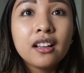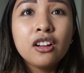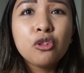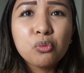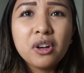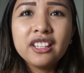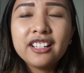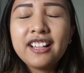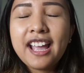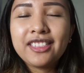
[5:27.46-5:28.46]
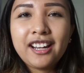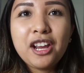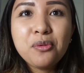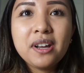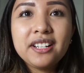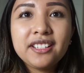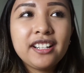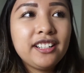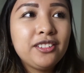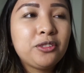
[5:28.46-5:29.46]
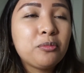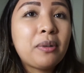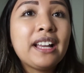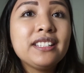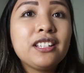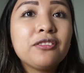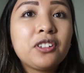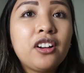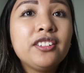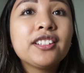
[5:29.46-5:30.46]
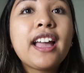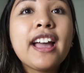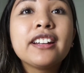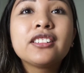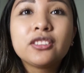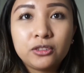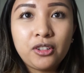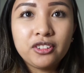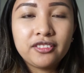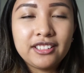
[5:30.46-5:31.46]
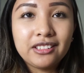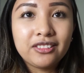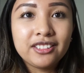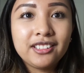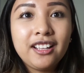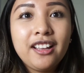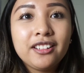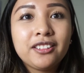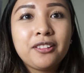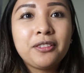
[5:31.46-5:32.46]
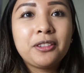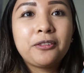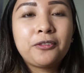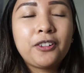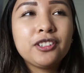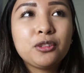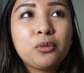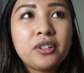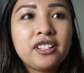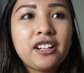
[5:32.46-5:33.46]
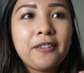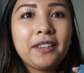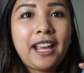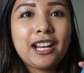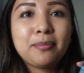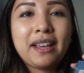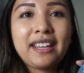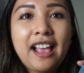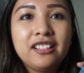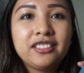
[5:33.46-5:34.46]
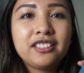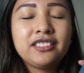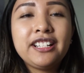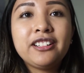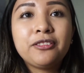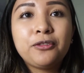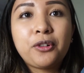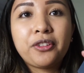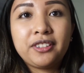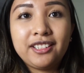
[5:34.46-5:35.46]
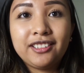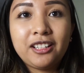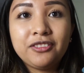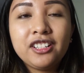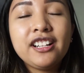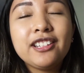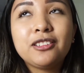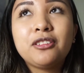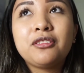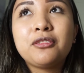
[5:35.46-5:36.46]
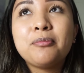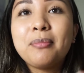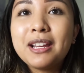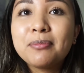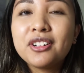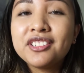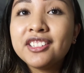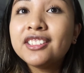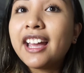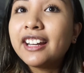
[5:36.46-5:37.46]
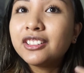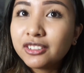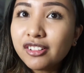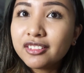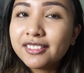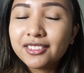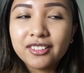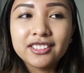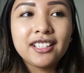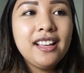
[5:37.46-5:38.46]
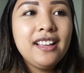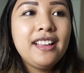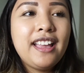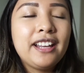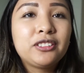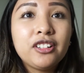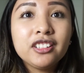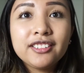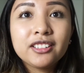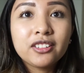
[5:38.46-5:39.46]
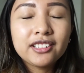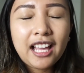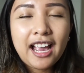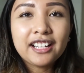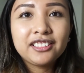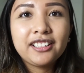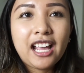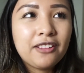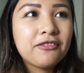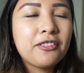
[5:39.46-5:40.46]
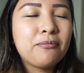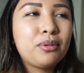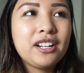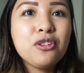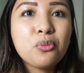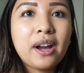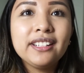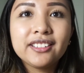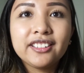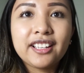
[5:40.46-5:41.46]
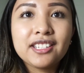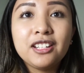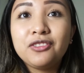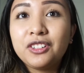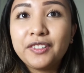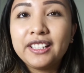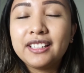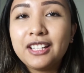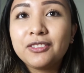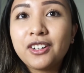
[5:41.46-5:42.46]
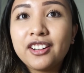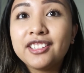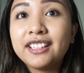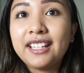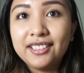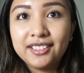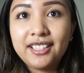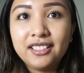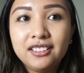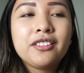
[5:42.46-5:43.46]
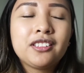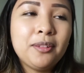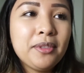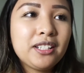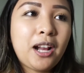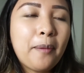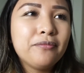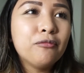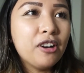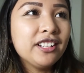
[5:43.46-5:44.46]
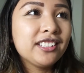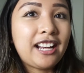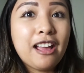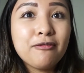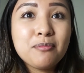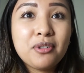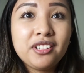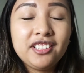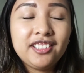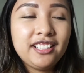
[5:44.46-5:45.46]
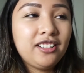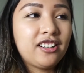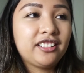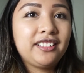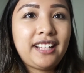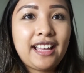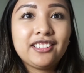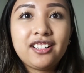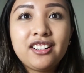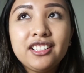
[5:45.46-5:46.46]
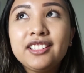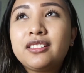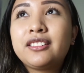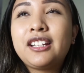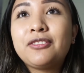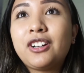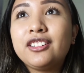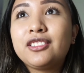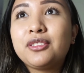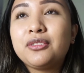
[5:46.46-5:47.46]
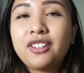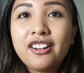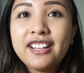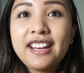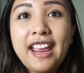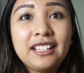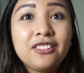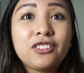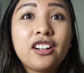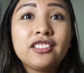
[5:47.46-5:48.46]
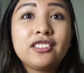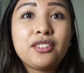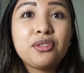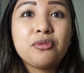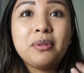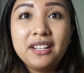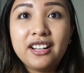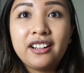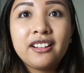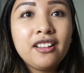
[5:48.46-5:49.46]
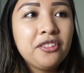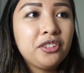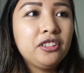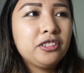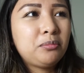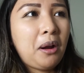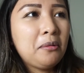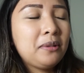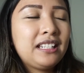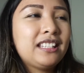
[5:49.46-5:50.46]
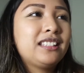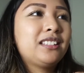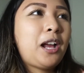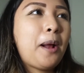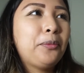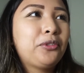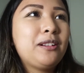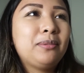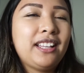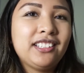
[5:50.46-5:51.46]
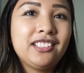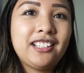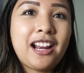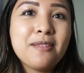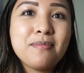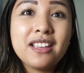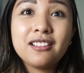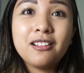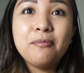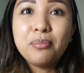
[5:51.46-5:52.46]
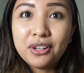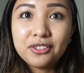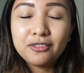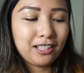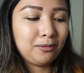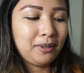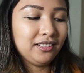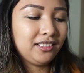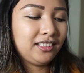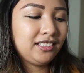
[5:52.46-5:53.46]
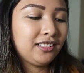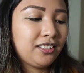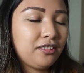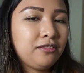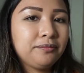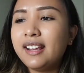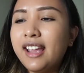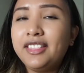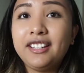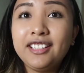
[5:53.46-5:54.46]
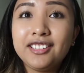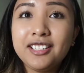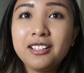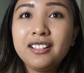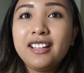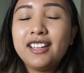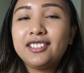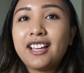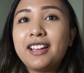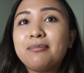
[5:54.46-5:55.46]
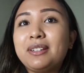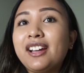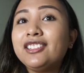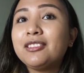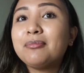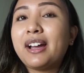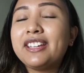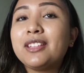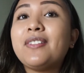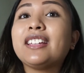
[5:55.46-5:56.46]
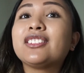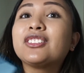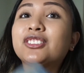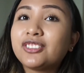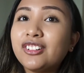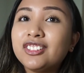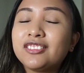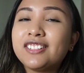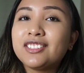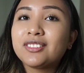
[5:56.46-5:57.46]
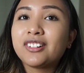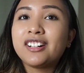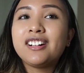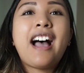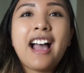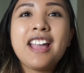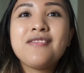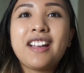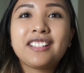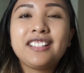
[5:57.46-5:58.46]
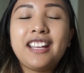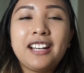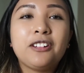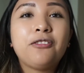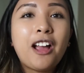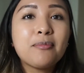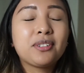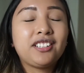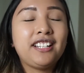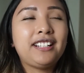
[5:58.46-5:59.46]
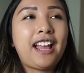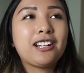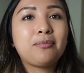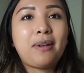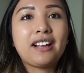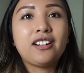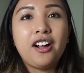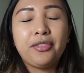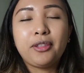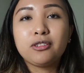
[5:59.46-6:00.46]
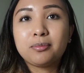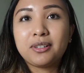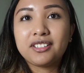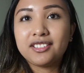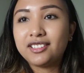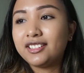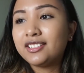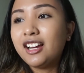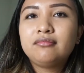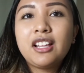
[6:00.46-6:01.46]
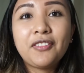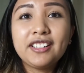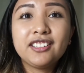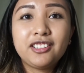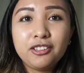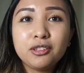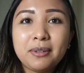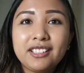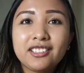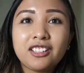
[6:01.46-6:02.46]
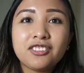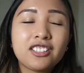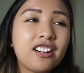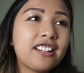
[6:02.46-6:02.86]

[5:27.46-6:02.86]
One little hack that I want to share is to buy gift cards at grocery stores. So the first quarter of the cashback calendar year for Discover is to make purchases at grocery stores. And grocery stores actually have a pretty wide selection of different gift cards that they sell. Some of the top ones that I've been purchasing are gas cards, gift cards to Target, and gift cards to Panera. Those are probably the top 3 places that I make a bunch of expenses to. And the nice thing is that because I'm buying them at the grocery store, I'm actually getting a 5% cash back on those purchases. If I just use my Discover card